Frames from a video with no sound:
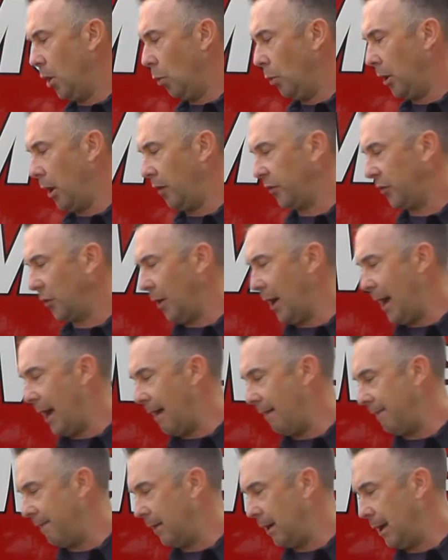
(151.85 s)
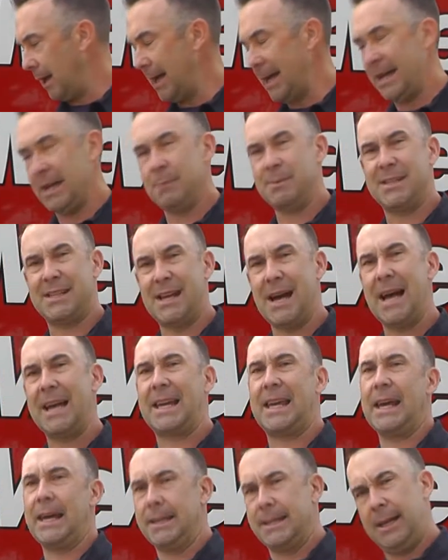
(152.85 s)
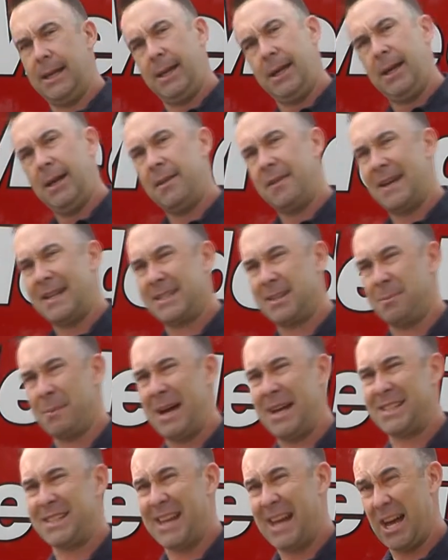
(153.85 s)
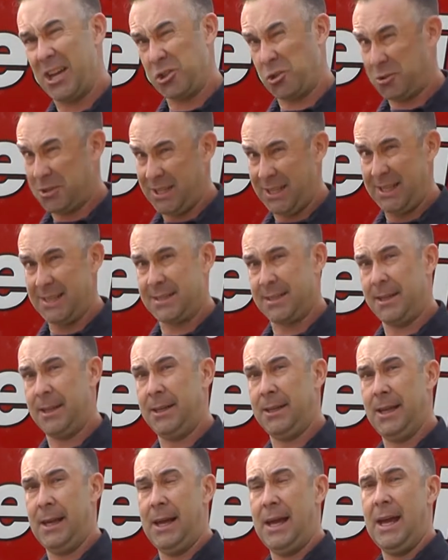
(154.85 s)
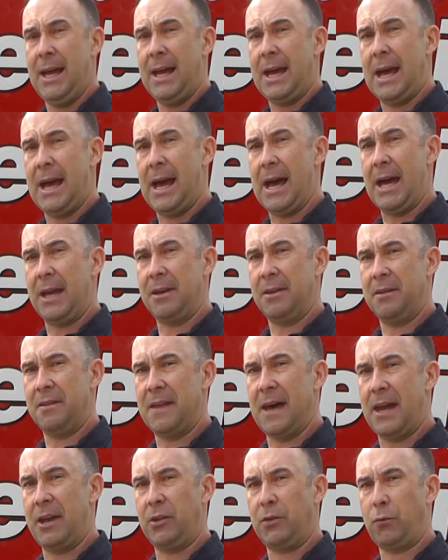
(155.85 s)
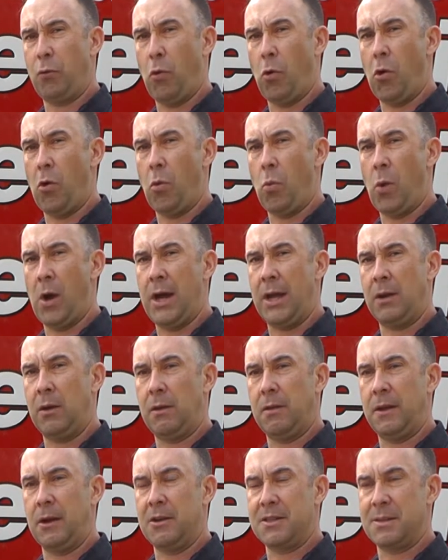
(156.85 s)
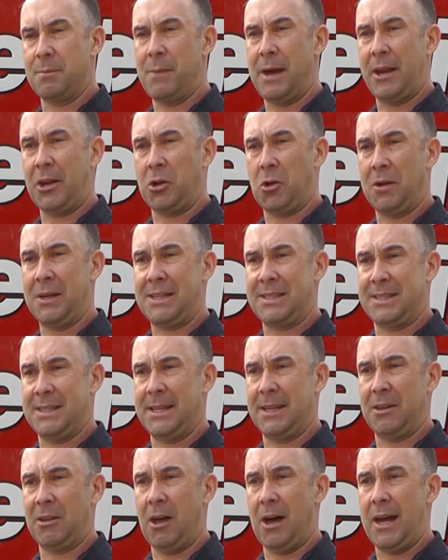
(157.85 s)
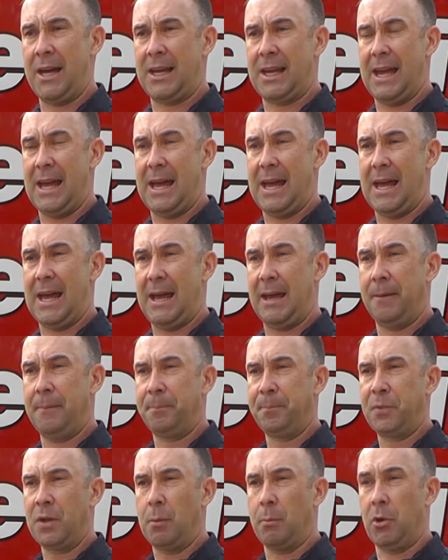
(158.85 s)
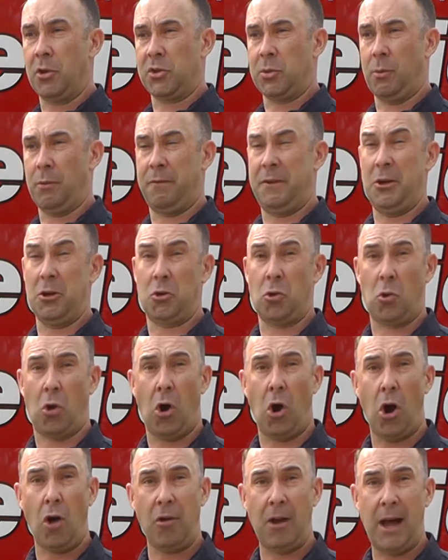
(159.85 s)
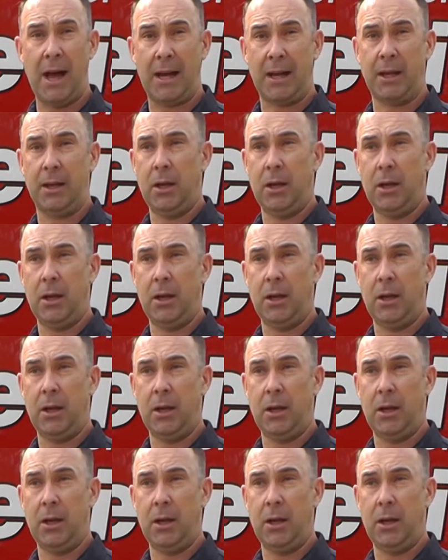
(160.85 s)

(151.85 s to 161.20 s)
We also have an MCI kit. That's a mass casualty incident, and that is for when there's a medical incident like a multiple vehicle car wreck,